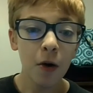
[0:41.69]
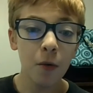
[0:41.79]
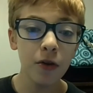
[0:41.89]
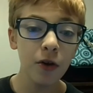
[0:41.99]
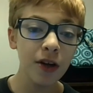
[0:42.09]

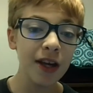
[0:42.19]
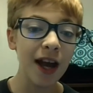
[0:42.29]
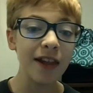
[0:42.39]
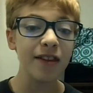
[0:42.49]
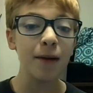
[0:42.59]
We're looking
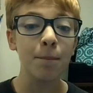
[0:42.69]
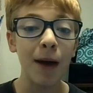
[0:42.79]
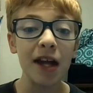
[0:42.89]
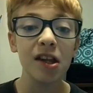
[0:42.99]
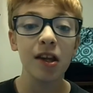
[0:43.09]
at the
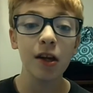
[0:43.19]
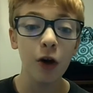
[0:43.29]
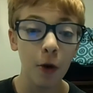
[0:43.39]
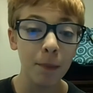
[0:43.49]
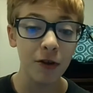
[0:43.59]
best
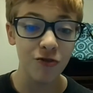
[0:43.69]
coping